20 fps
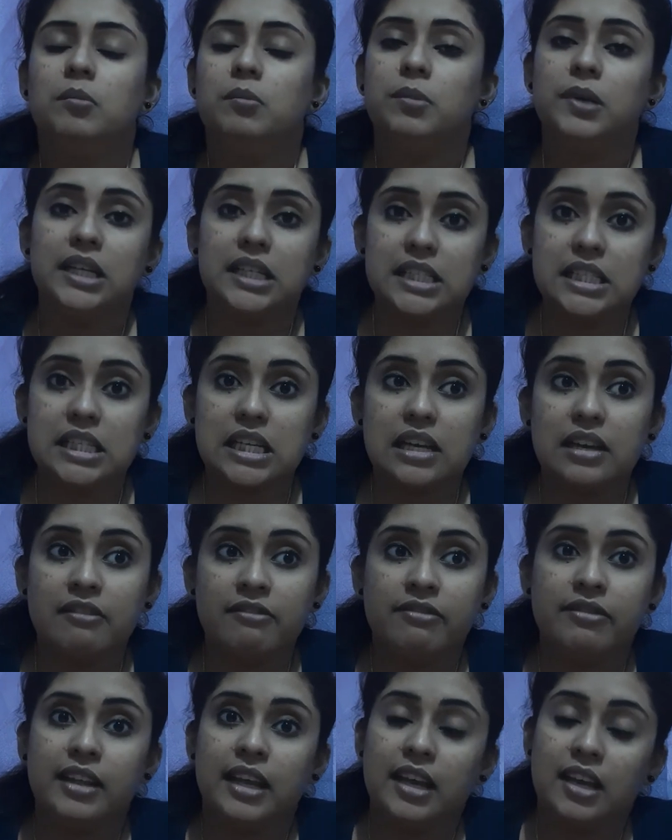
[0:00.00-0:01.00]
But
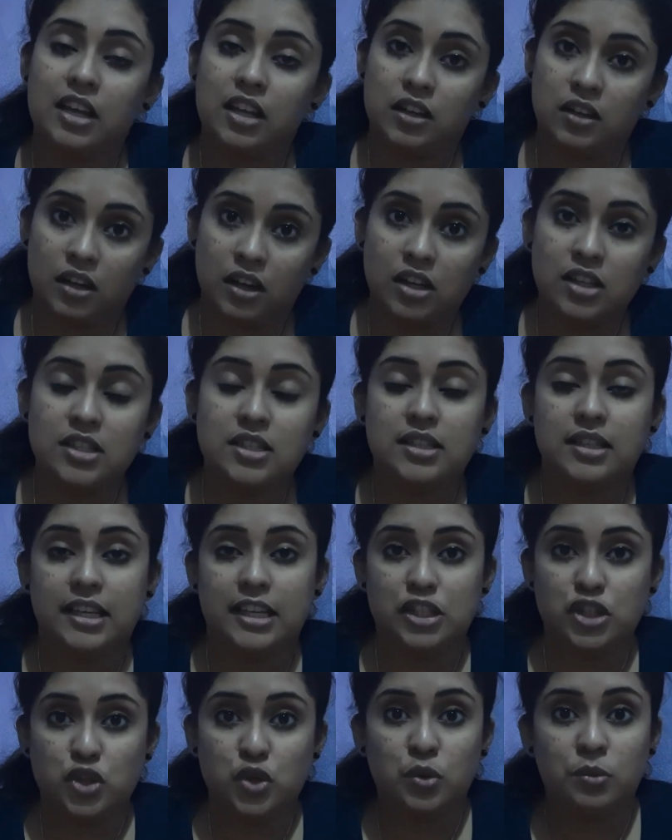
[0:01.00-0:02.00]
if they cannot
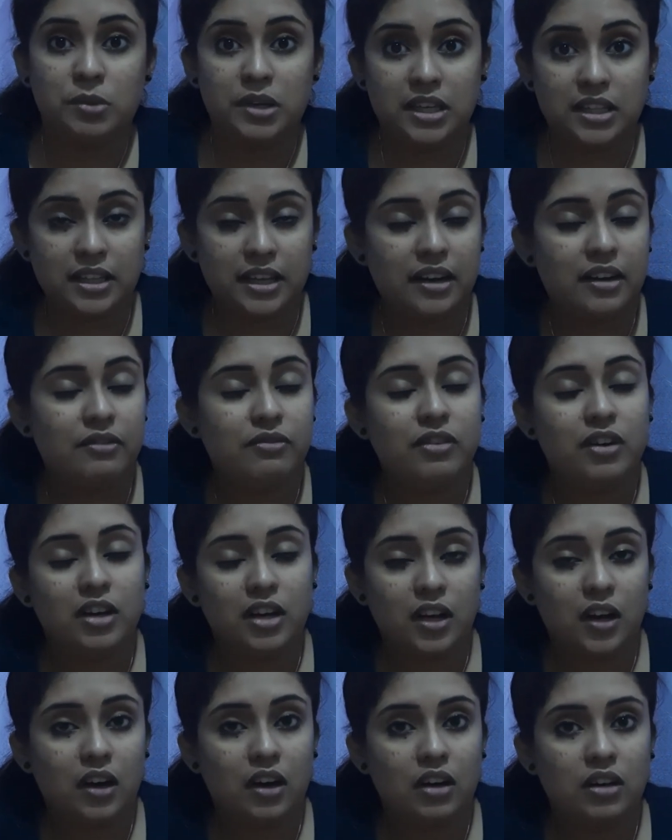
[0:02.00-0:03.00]
let you be there for
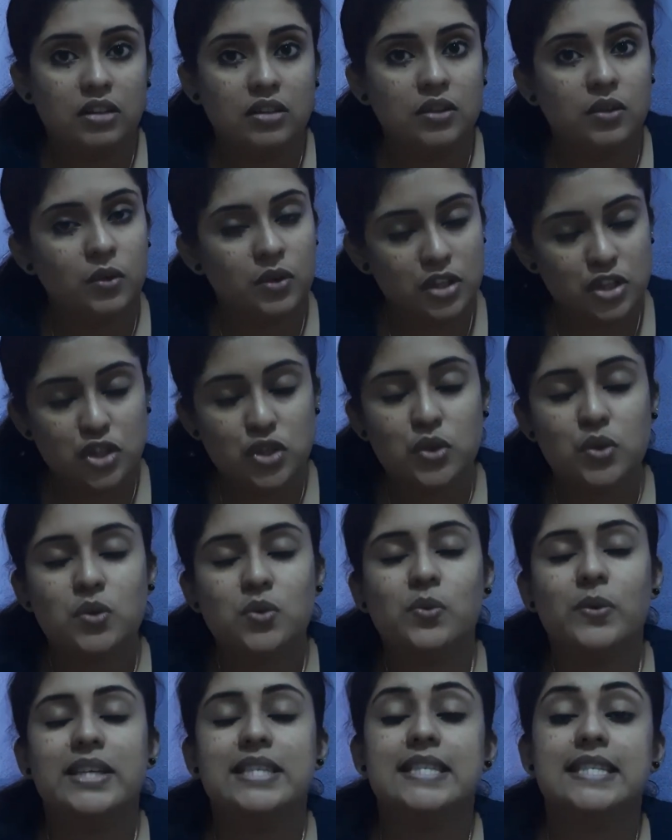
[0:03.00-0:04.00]
long, no
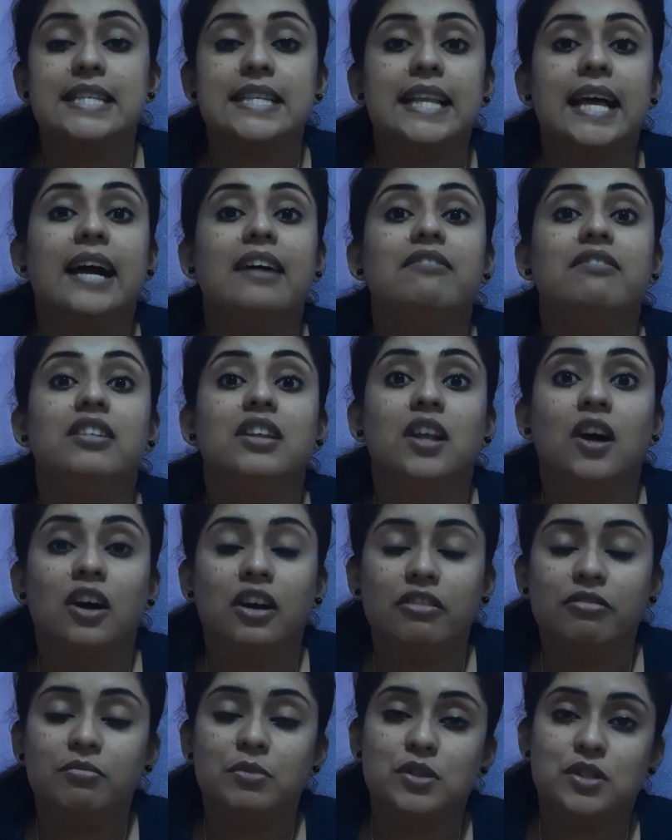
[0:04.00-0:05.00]
issues. We still have a
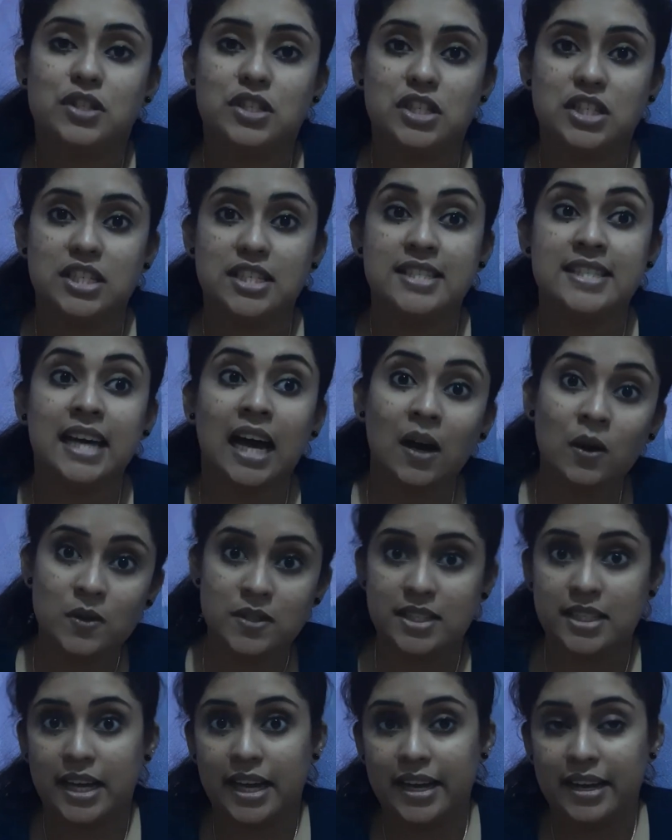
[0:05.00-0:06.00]
lot of positions
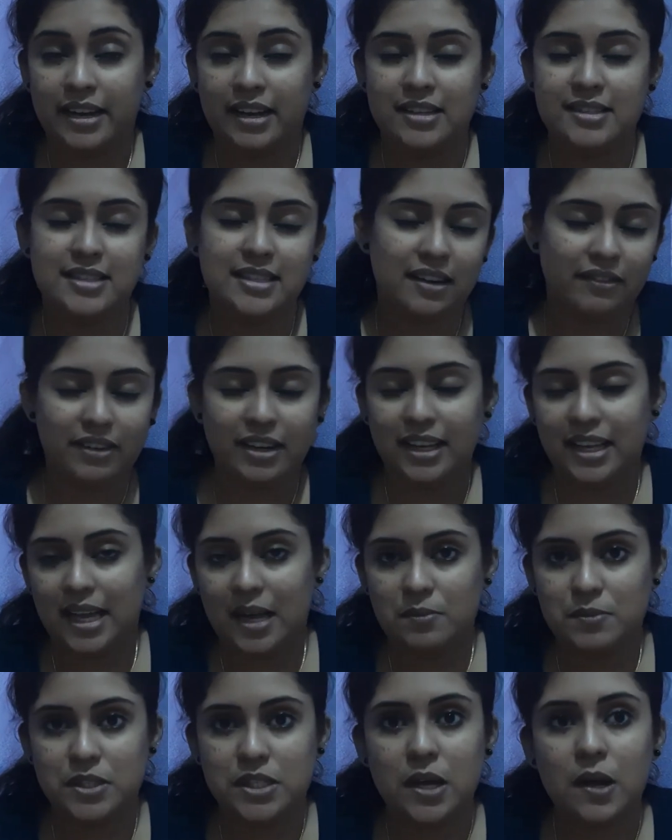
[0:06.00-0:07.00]
outside in several
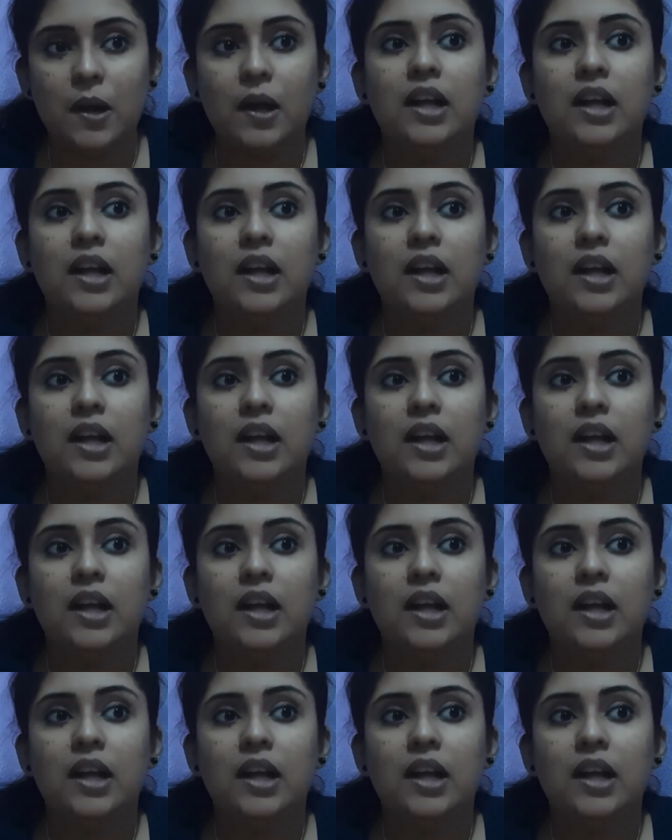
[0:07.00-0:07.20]
labs.